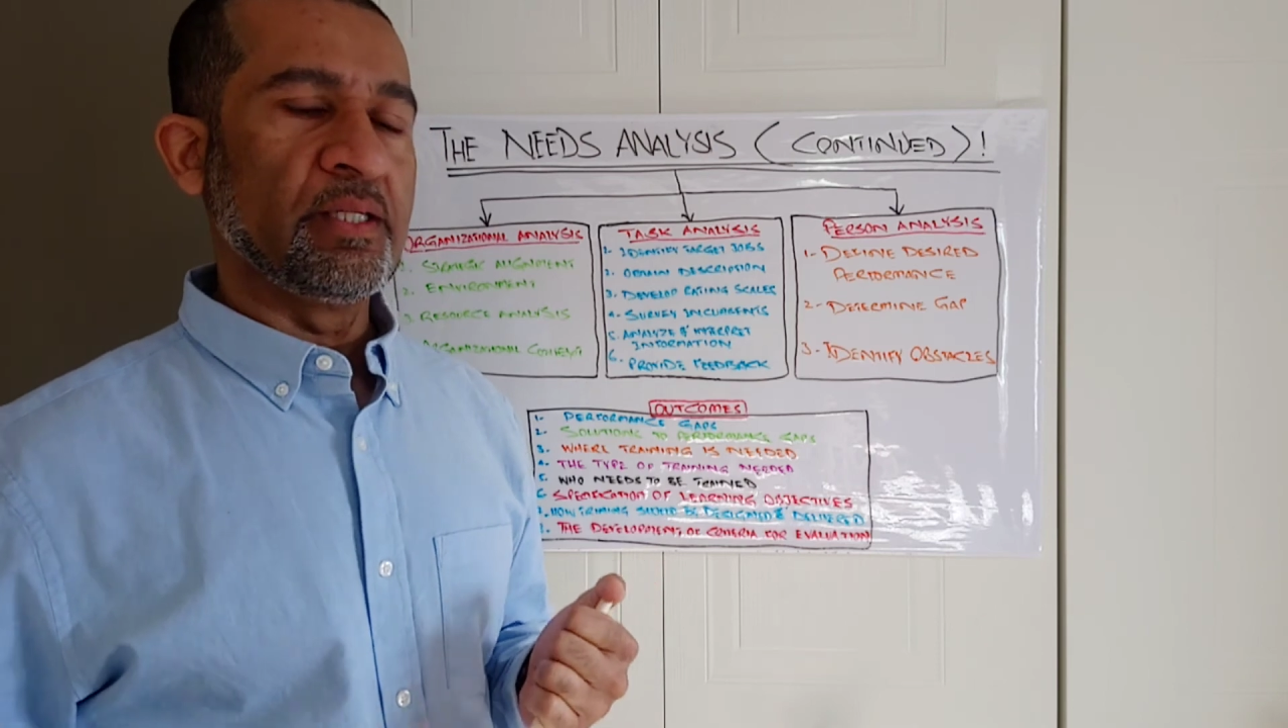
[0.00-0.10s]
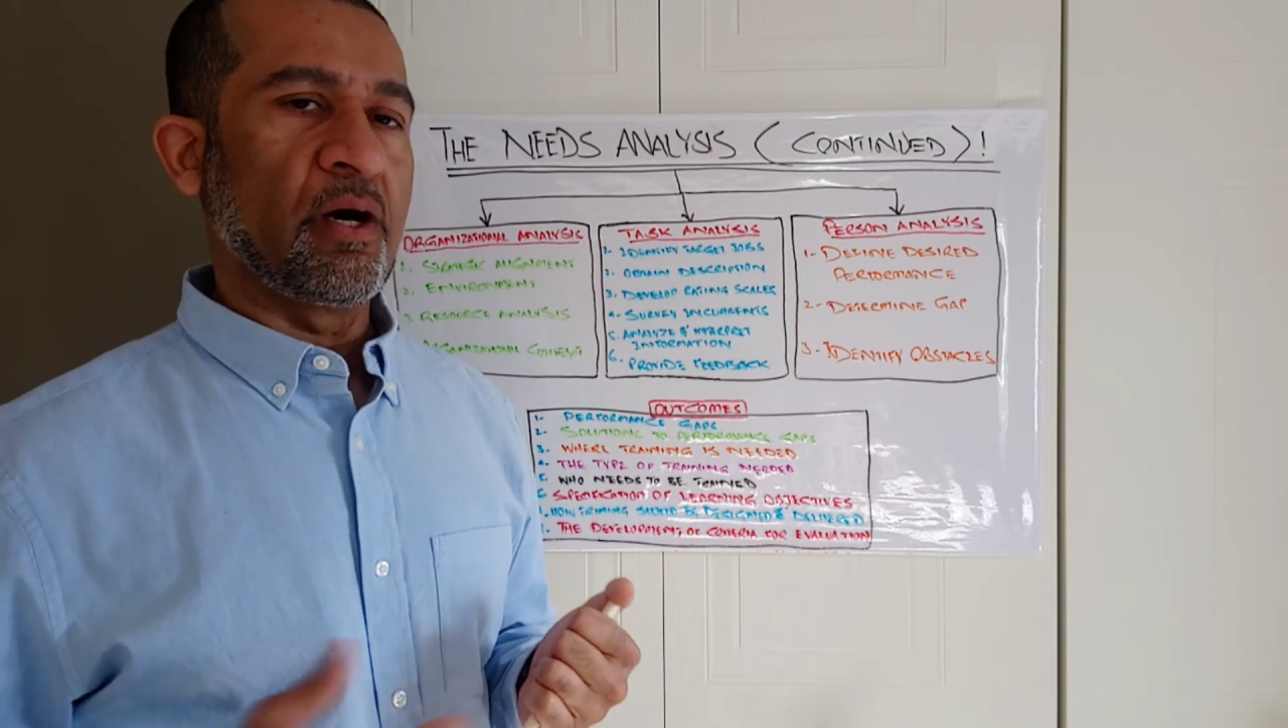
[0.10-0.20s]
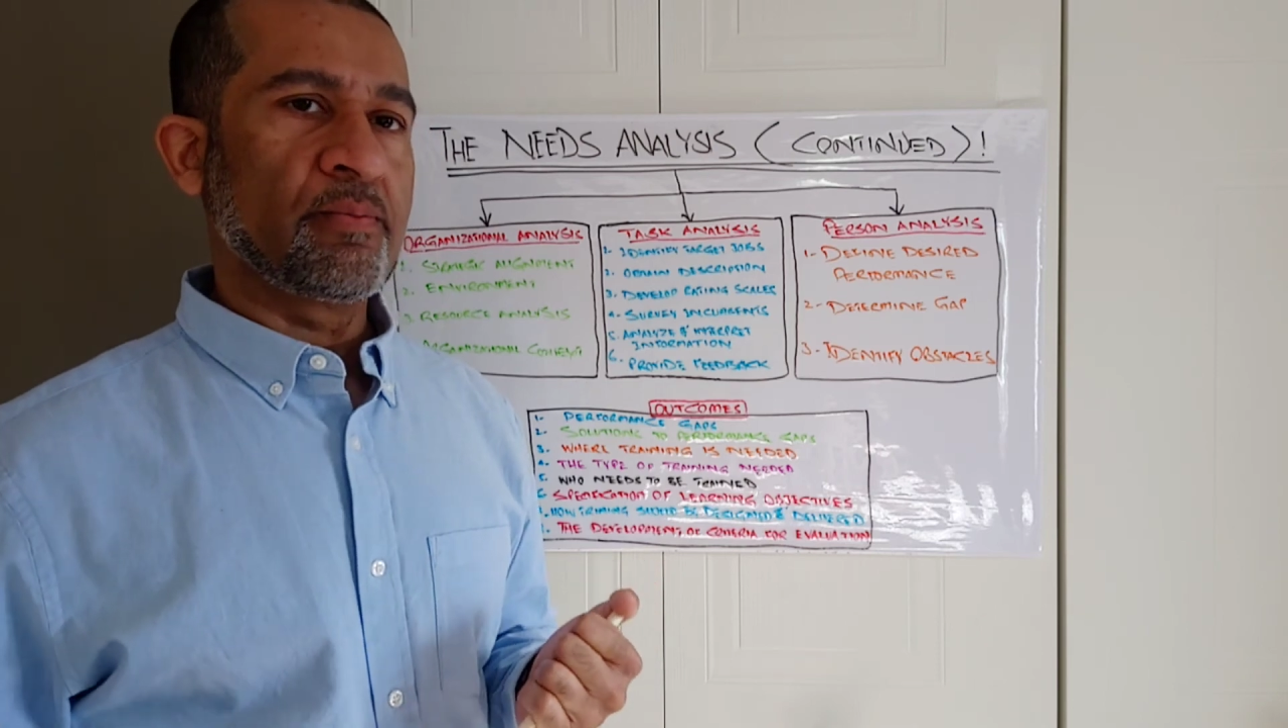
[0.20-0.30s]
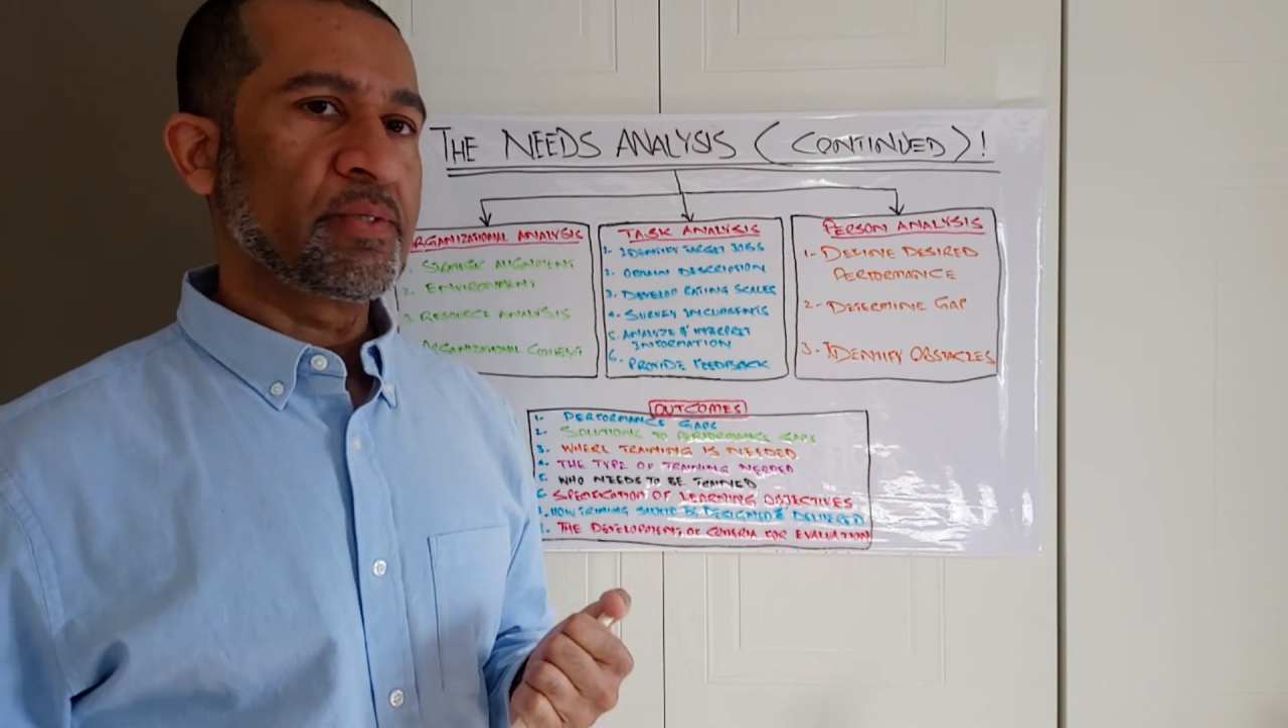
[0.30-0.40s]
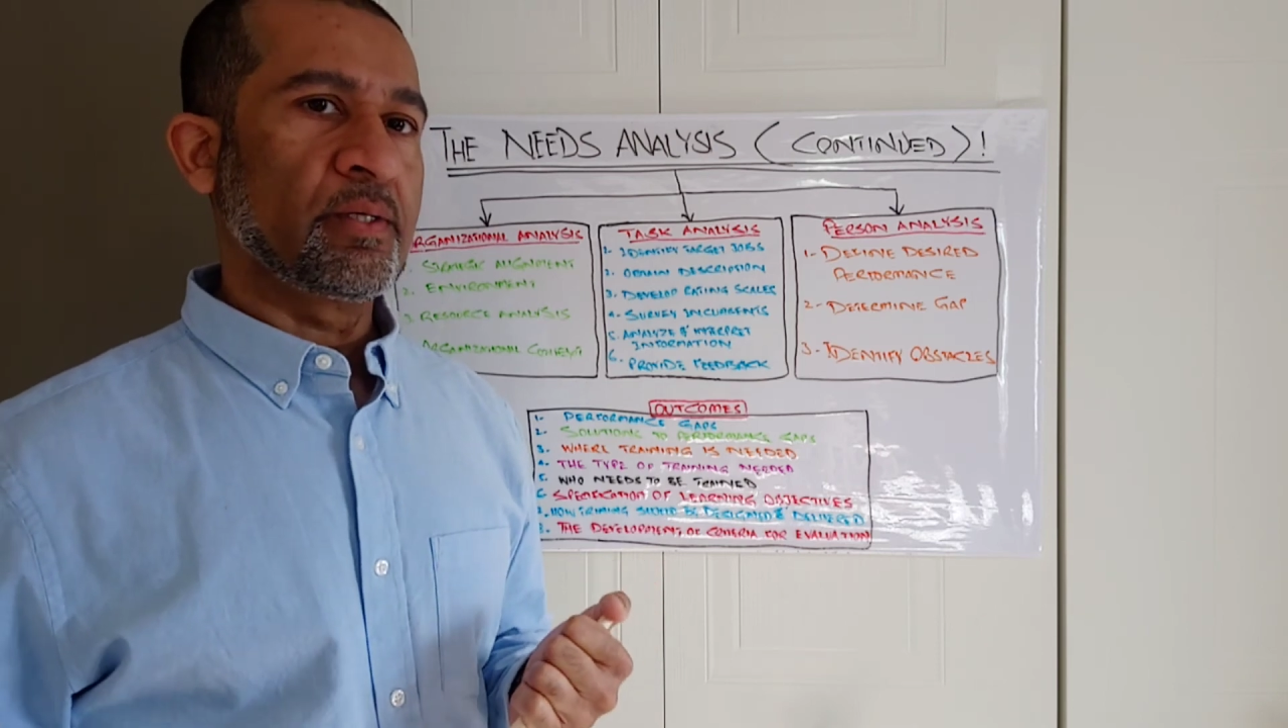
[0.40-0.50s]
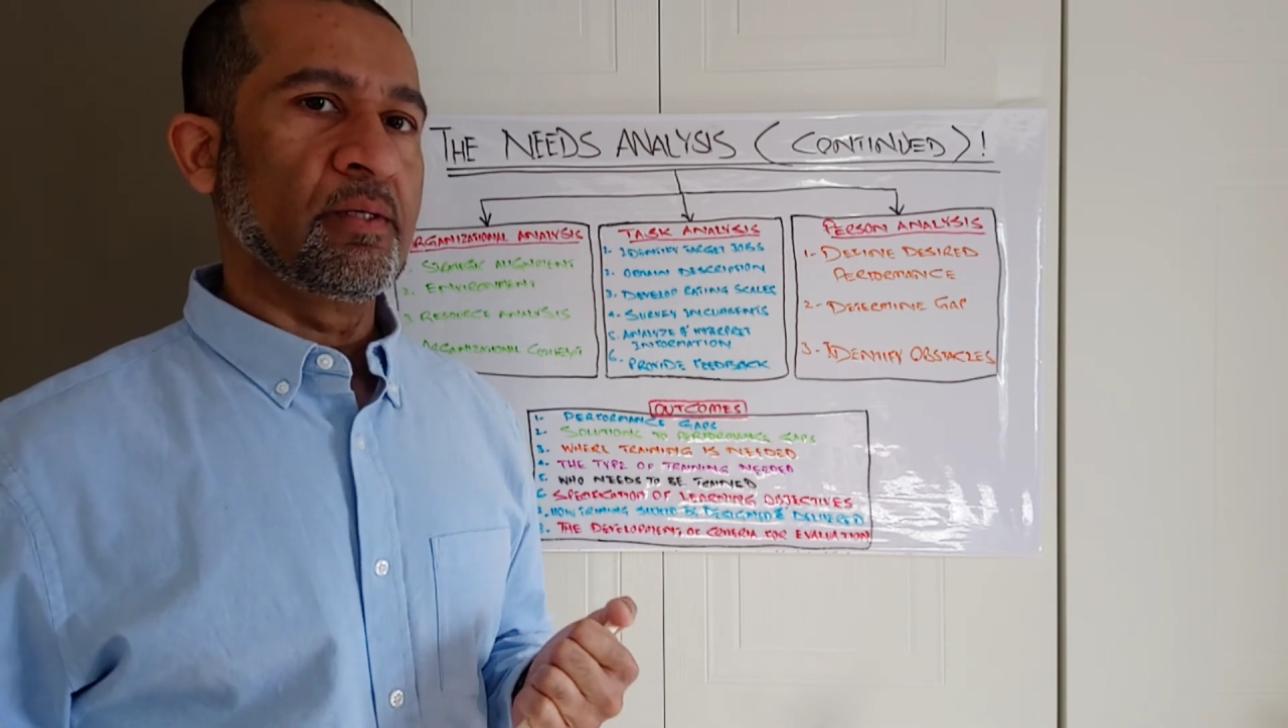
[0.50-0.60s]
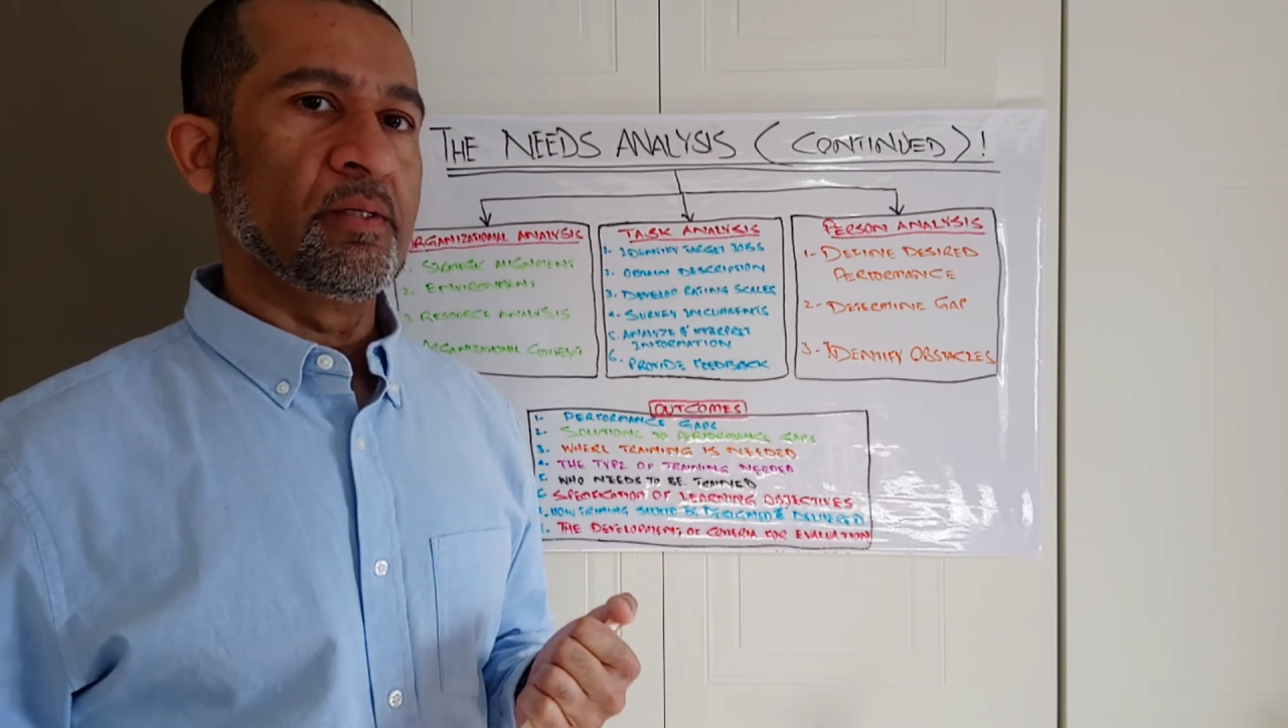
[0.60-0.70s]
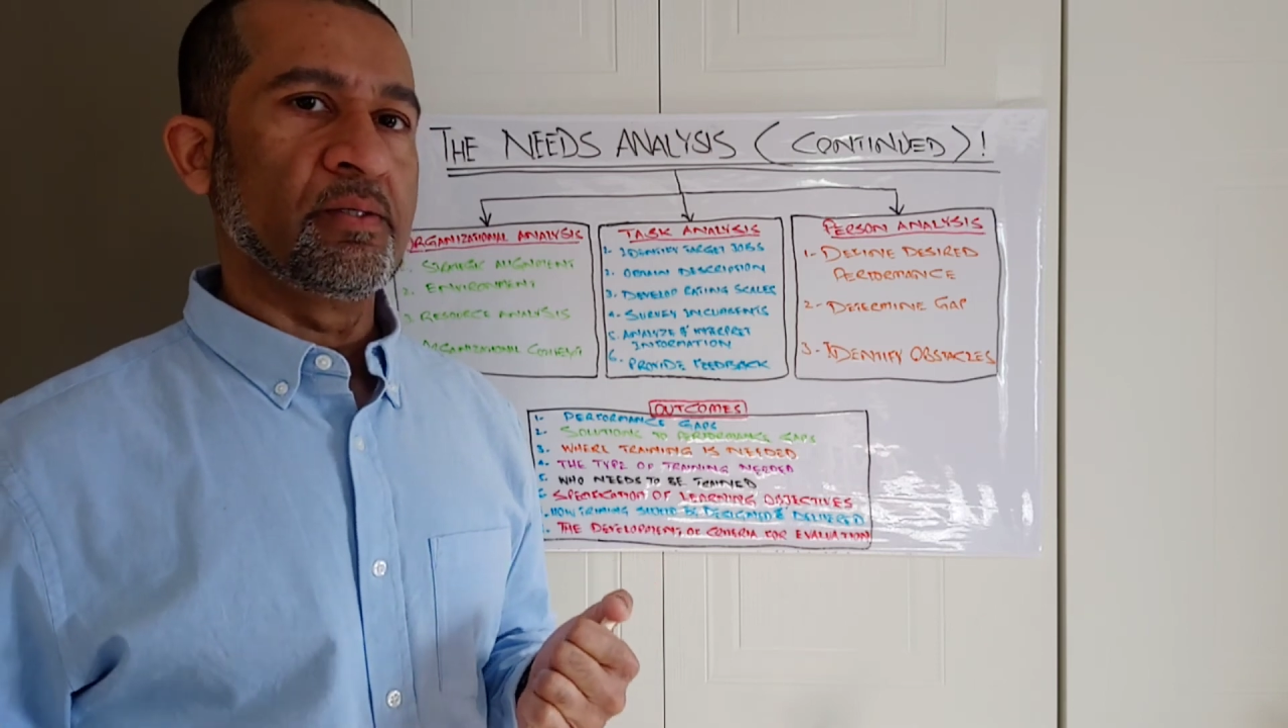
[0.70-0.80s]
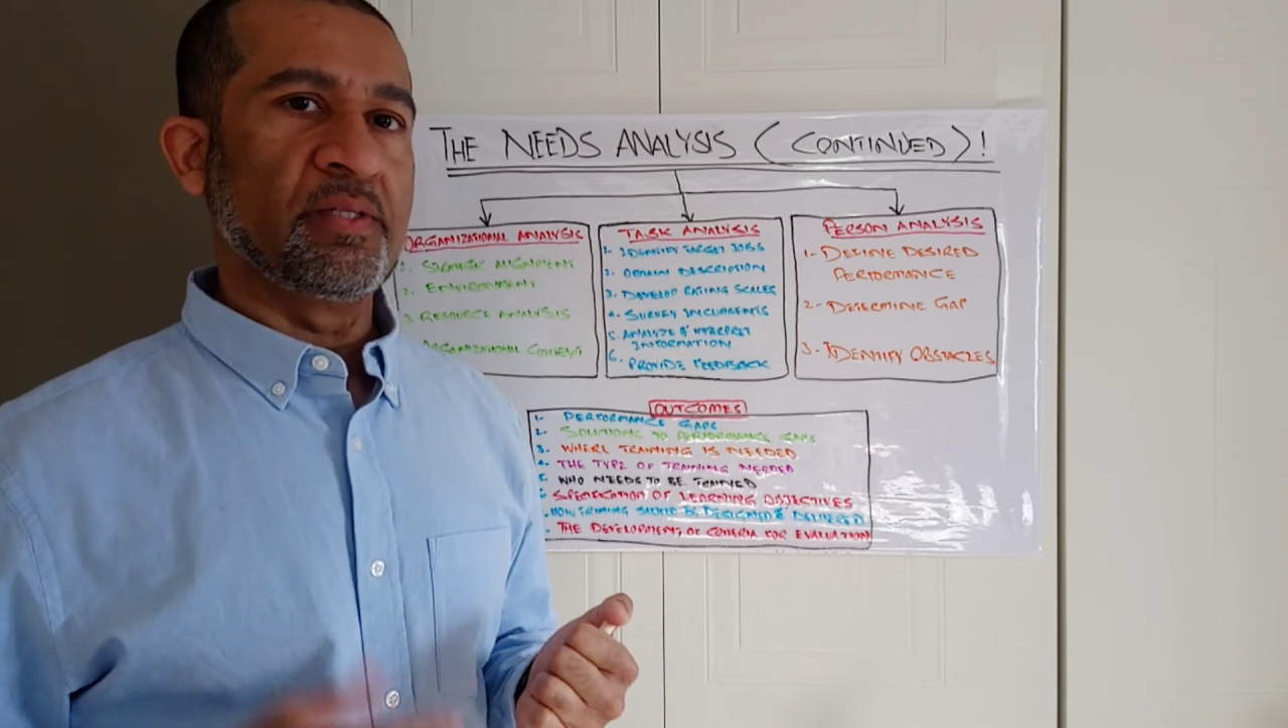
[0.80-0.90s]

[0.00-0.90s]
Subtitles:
obstacles,